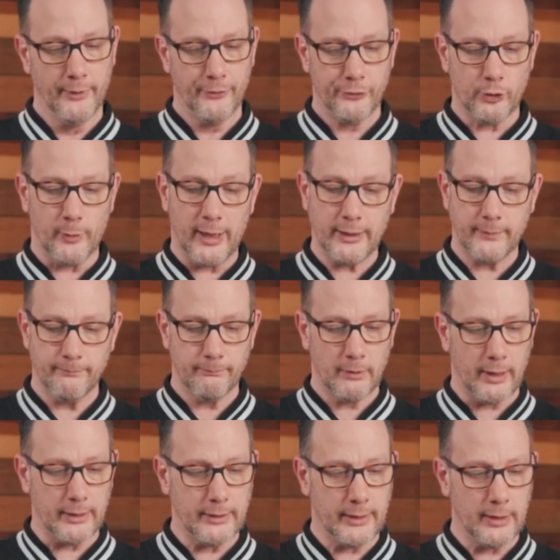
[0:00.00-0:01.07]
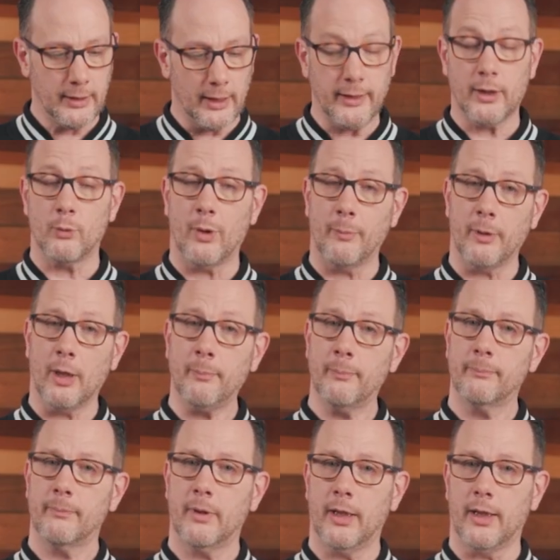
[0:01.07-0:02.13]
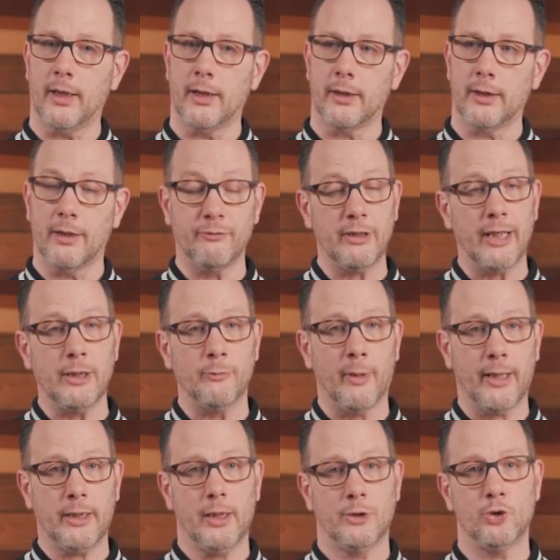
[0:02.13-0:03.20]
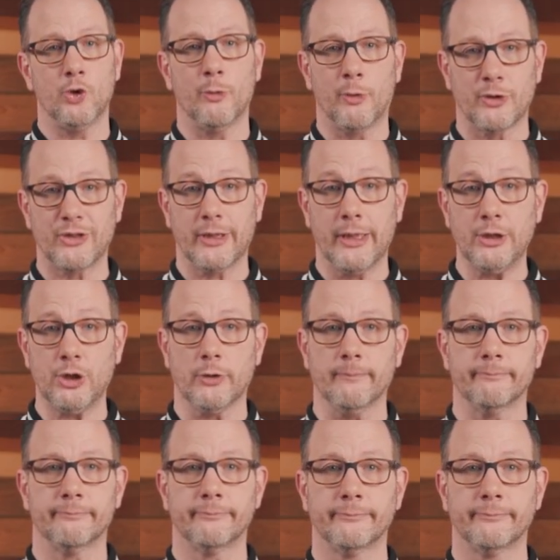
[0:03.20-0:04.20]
So with that, I think I can wrap it up and navigate back to the presentation.